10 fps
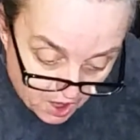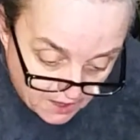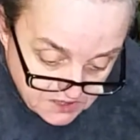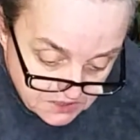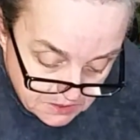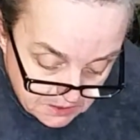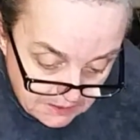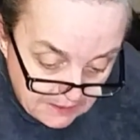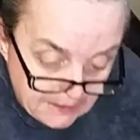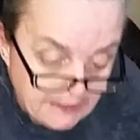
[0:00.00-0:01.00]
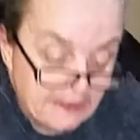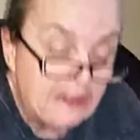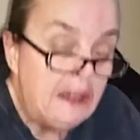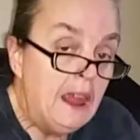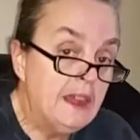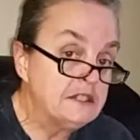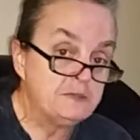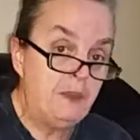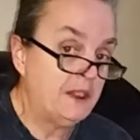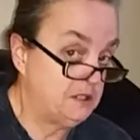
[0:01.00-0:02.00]
not
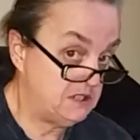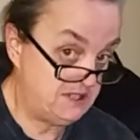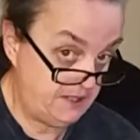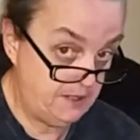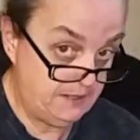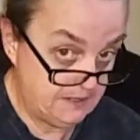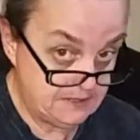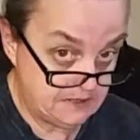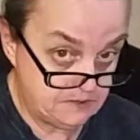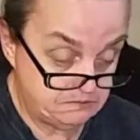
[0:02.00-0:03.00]
expect to see this